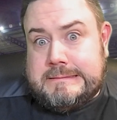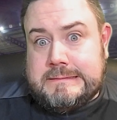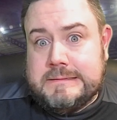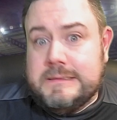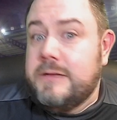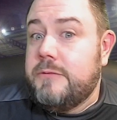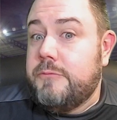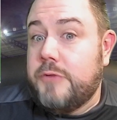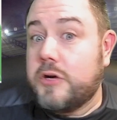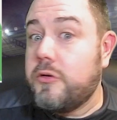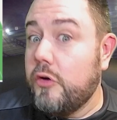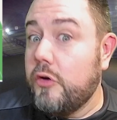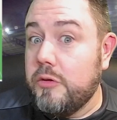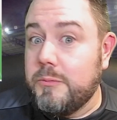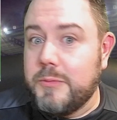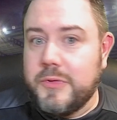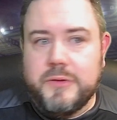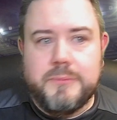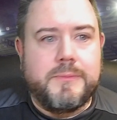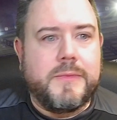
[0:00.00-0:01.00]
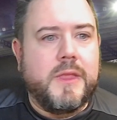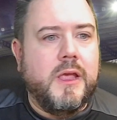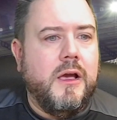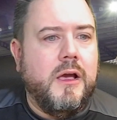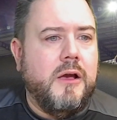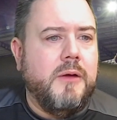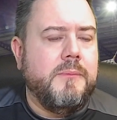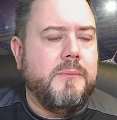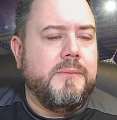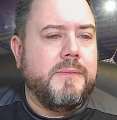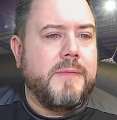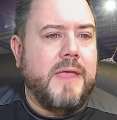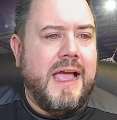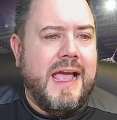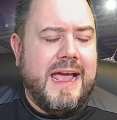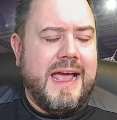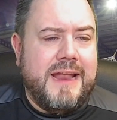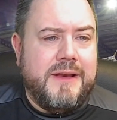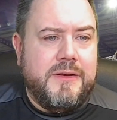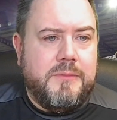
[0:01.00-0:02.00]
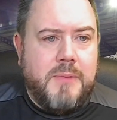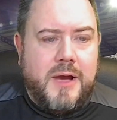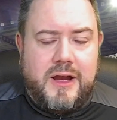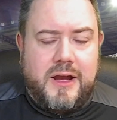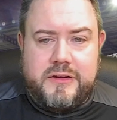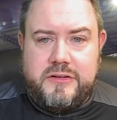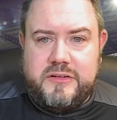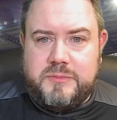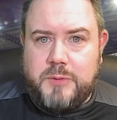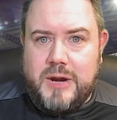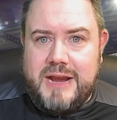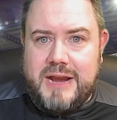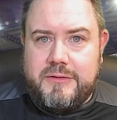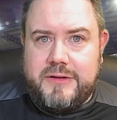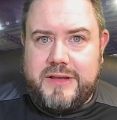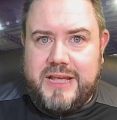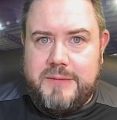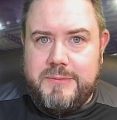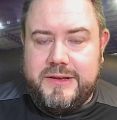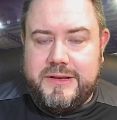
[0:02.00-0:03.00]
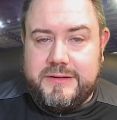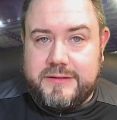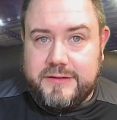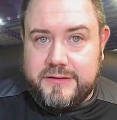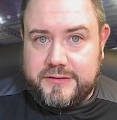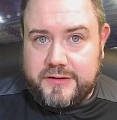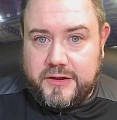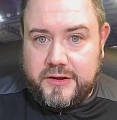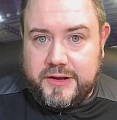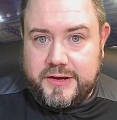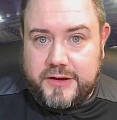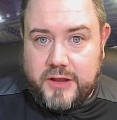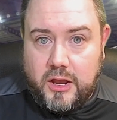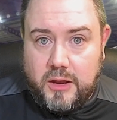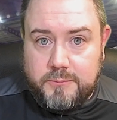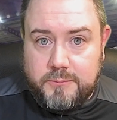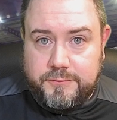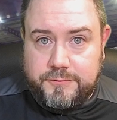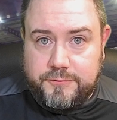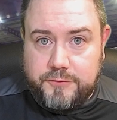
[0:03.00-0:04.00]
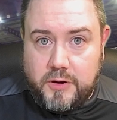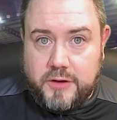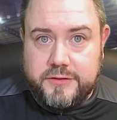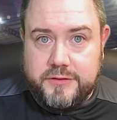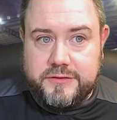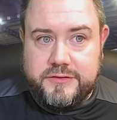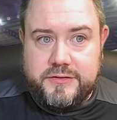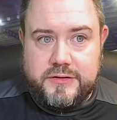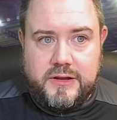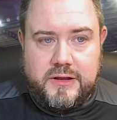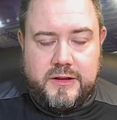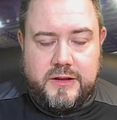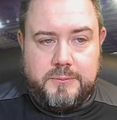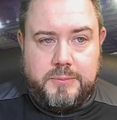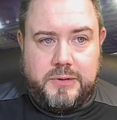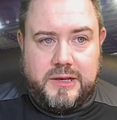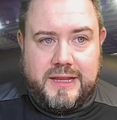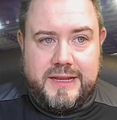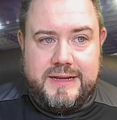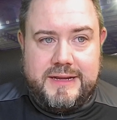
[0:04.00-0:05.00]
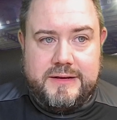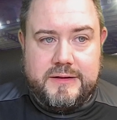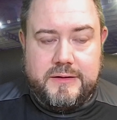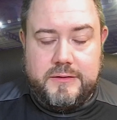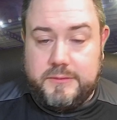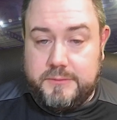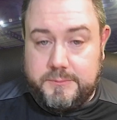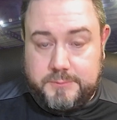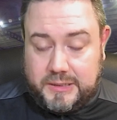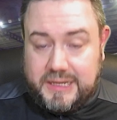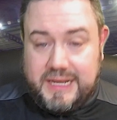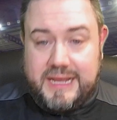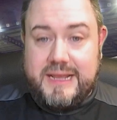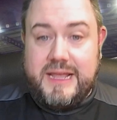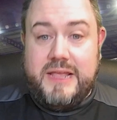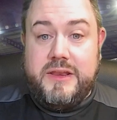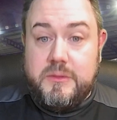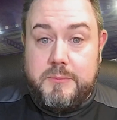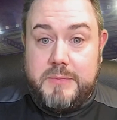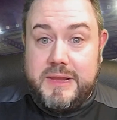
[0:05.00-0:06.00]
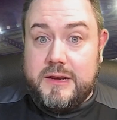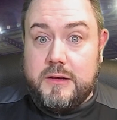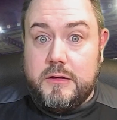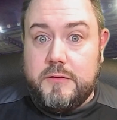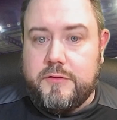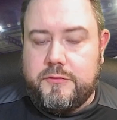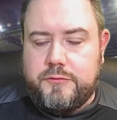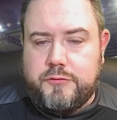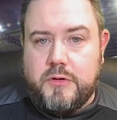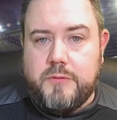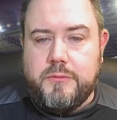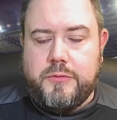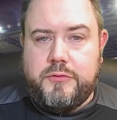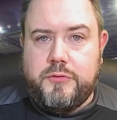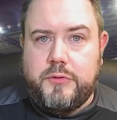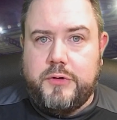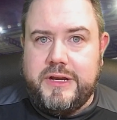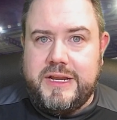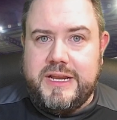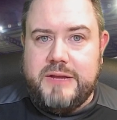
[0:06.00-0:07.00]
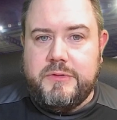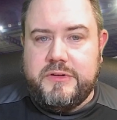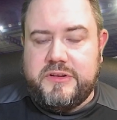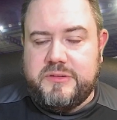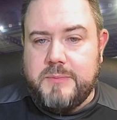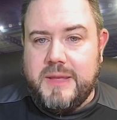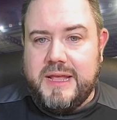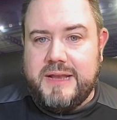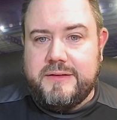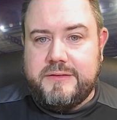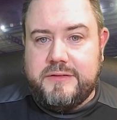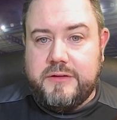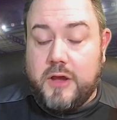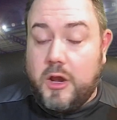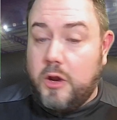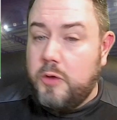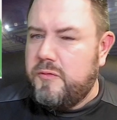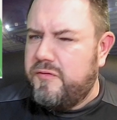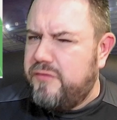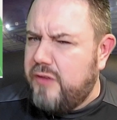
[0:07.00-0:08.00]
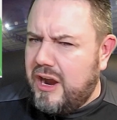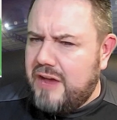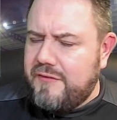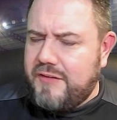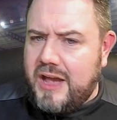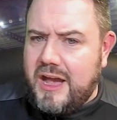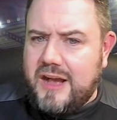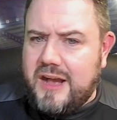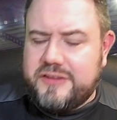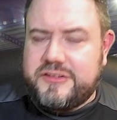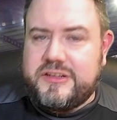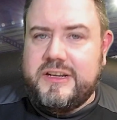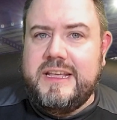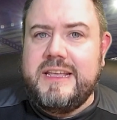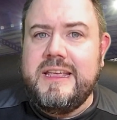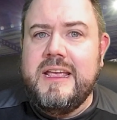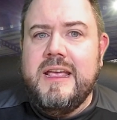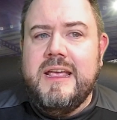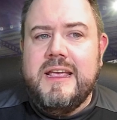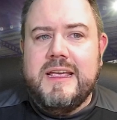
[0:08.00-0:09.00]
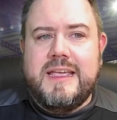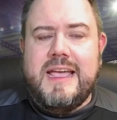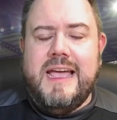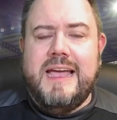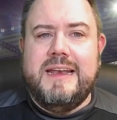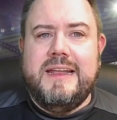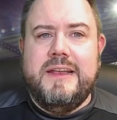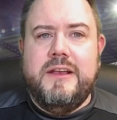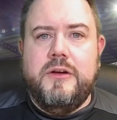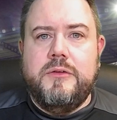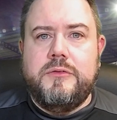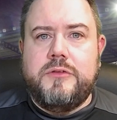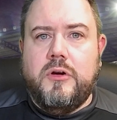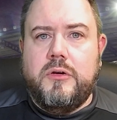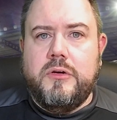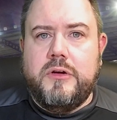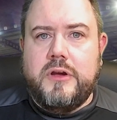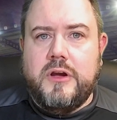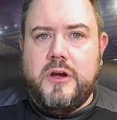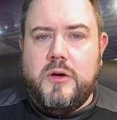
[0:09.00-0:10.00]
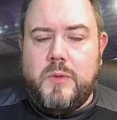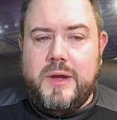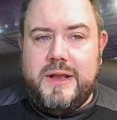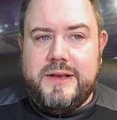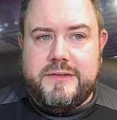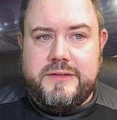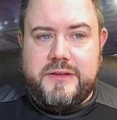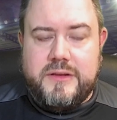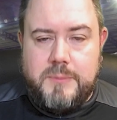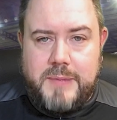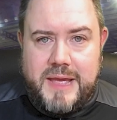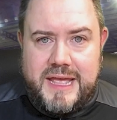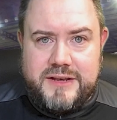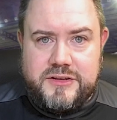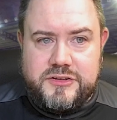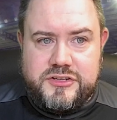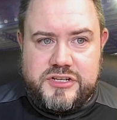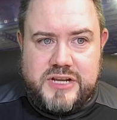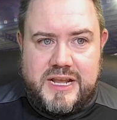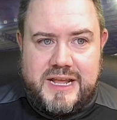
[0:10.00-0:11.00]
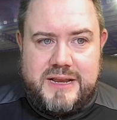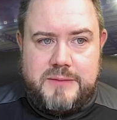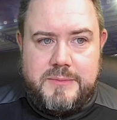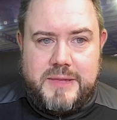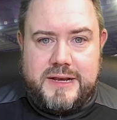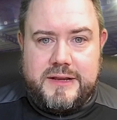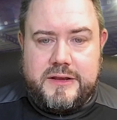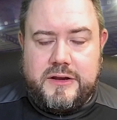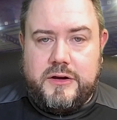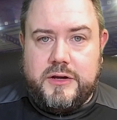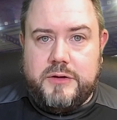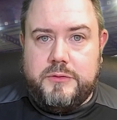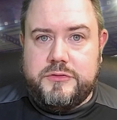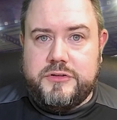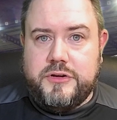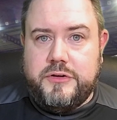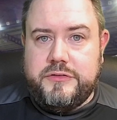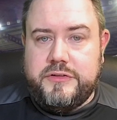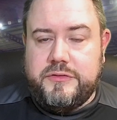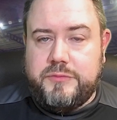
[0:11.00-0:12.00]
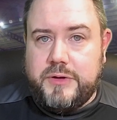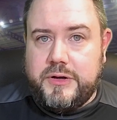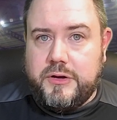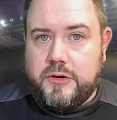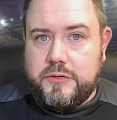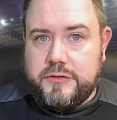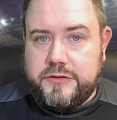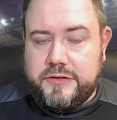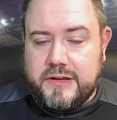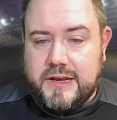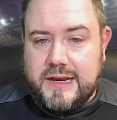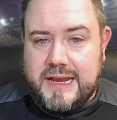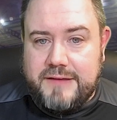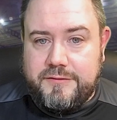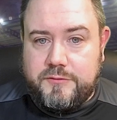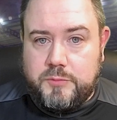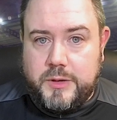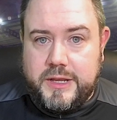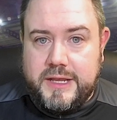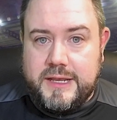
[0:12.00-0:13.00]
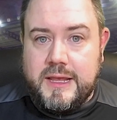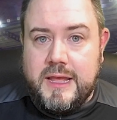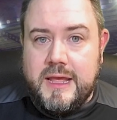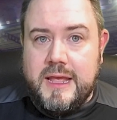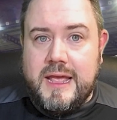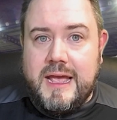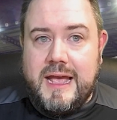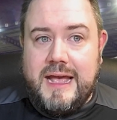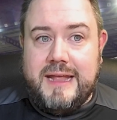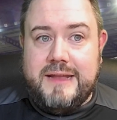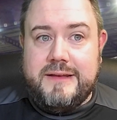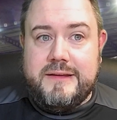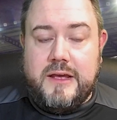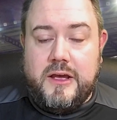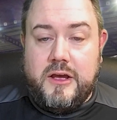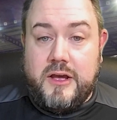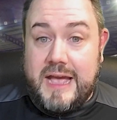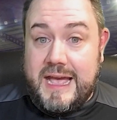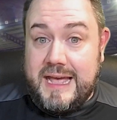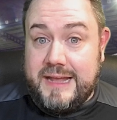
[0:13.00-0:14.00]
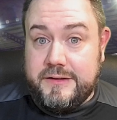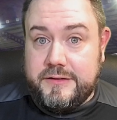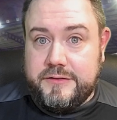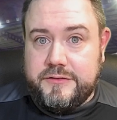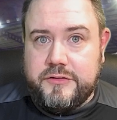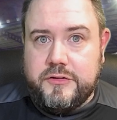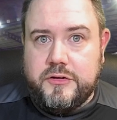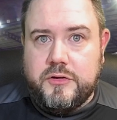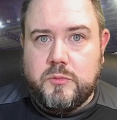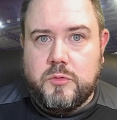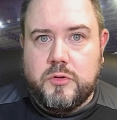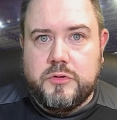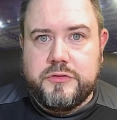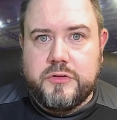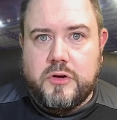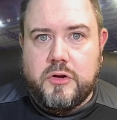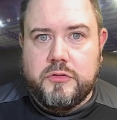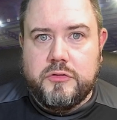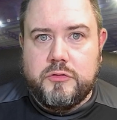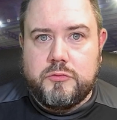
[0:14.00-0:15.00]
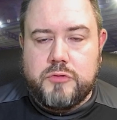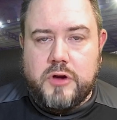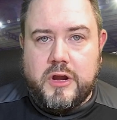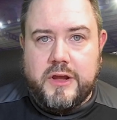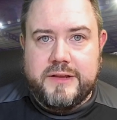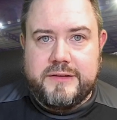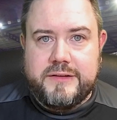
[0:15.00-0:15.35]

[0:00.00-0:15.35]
Recruitment. And Marcus Brown came into the side up front, playing in the middle of a front three, which meant, rather harshly, Gatlin O'Donkor went to the bench, and it meant Kyle Joseph went onto the left wing, and Anderson was on the right.